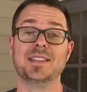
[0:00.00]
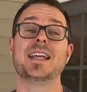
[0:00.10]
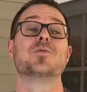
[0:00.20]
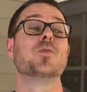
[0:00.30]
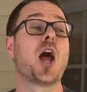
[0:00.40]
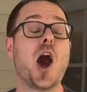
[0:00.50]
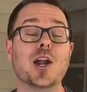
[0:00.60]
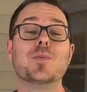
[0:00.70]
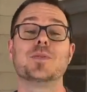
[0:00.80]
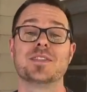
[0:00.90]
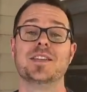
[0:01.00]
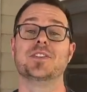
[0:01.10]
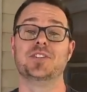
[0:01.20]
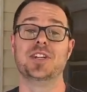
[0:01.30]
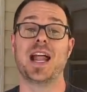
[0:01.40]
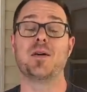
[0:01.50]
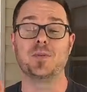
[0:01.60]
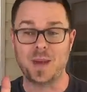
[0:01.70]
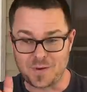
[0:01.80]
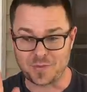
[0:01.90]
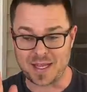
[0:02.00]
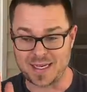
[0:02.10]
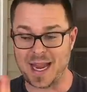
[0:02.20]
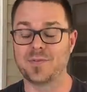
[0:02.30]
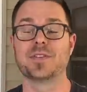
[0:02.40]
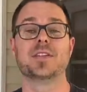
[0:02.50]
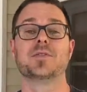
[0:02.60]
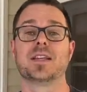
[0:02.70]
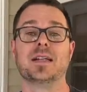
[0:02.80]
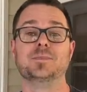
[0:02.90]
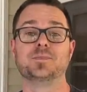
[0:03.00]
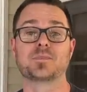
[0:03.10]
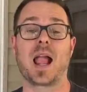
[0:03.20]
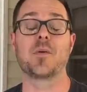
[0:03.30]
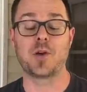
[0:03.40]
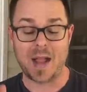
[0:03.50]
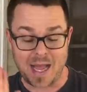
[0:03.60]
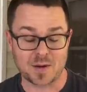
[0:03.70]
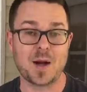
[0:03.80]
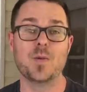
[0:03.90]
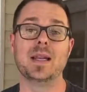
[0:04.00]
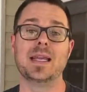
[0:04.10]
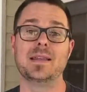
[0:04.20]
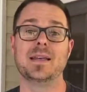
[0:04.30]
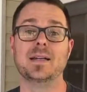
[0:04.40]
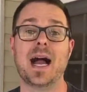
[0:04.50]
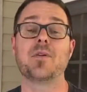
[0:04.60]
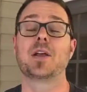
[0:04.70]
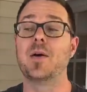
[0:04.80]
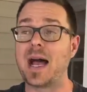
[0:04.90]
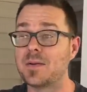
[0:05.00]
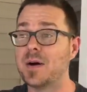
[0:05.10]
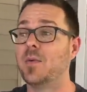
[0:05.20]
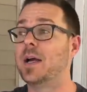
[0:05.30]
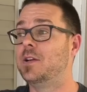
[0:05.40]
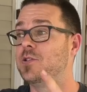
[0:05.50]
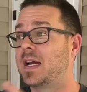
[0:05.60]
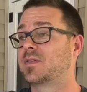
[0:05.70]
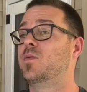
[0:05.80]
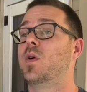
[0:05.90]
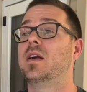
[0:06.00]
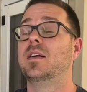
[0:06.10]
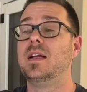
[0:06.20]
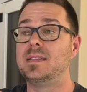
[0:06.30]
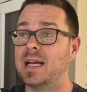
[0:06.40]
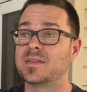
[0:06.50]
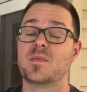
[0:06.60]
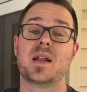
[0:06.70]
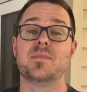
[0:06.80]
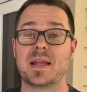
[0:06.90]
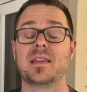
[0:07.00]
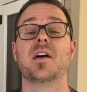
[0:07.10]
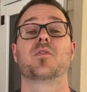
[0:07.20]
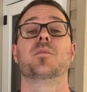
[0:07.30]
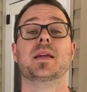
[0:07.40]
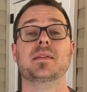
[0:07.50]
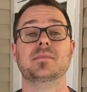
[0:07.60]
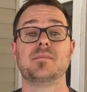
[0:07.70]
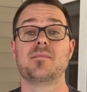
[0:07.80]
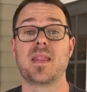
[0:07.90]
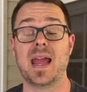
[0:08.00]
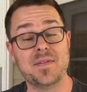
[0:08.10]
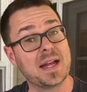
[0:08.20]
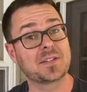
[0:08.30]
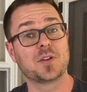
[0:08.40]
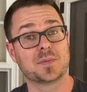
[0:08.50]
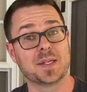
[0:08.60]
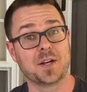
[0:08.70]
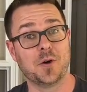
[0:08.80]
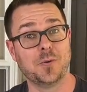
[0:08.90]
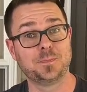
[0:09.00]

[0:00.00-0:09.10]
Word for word: That is 100% legit. I would pay for that every single time. I would go that, out of my way to eat that. I would I, go out of my way to drive somewhere to have somebody make that for me. That, and that's the ultimate goal.